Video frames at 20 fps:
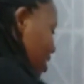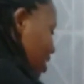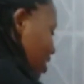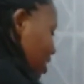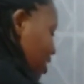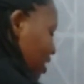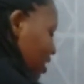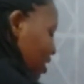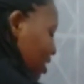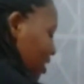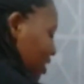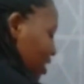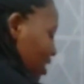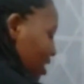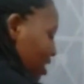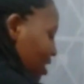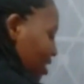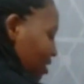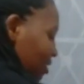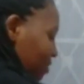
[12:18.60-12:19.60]
And
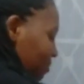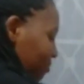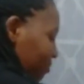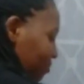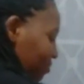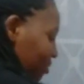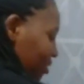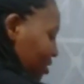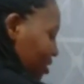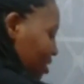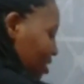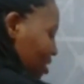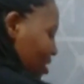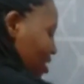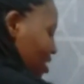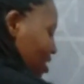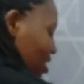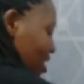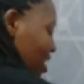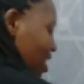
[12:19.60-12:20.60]

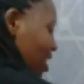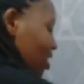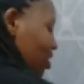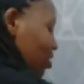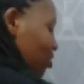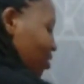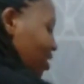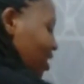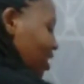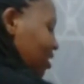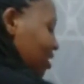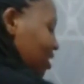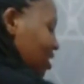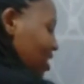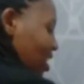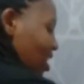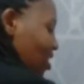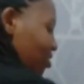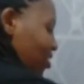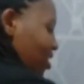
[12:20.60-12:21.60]
yeah, you can see
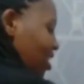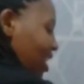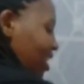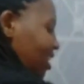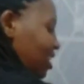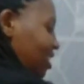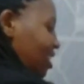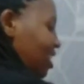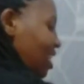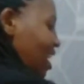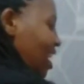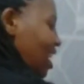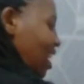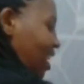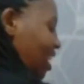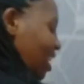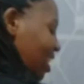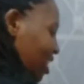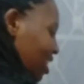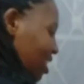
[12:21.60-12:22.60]
now they are dry.
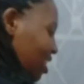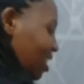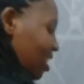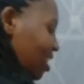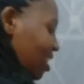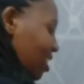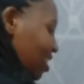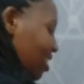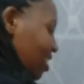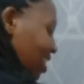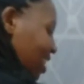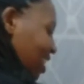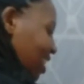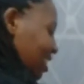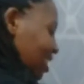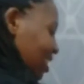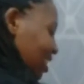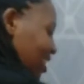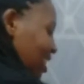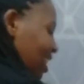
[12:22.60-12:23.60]
You can
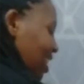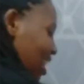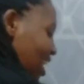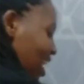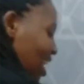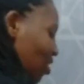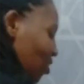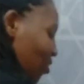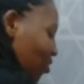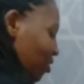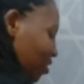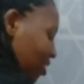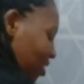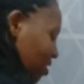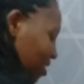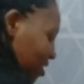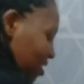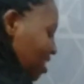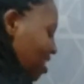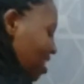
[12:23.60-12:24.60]
see now
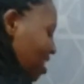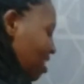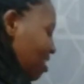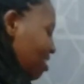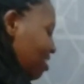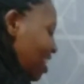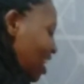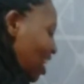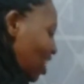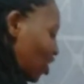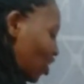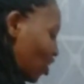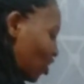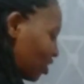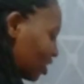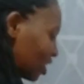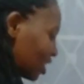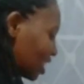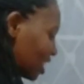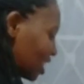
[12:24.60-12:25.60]
they are
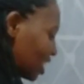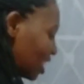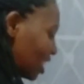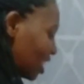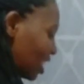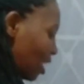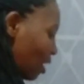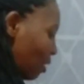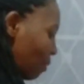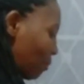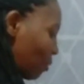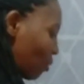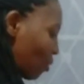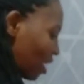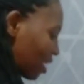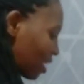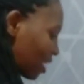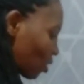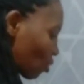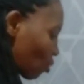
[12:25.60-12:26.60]
not
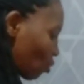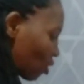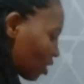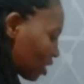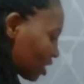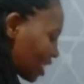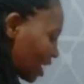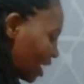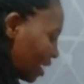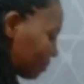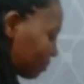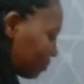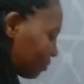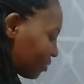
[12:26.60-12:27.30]
pouring water.